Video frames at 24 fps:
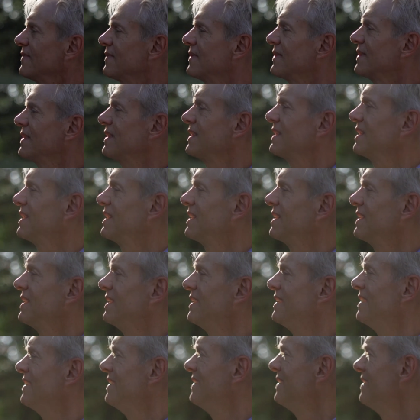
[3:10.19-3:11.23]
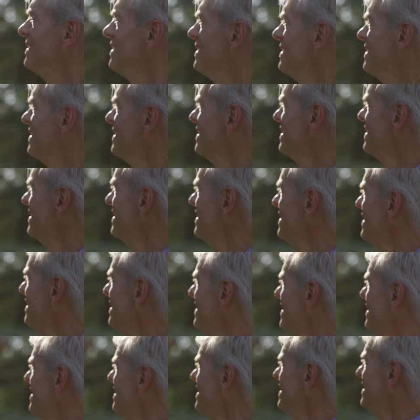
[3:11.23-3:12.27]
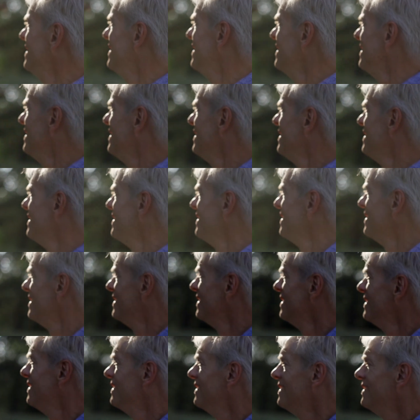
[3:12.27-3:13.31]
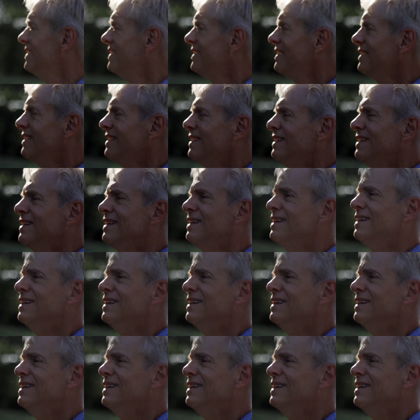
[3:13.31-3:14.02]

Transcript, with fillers: Learning I had metastatic castrate-resistant prostate cancer was a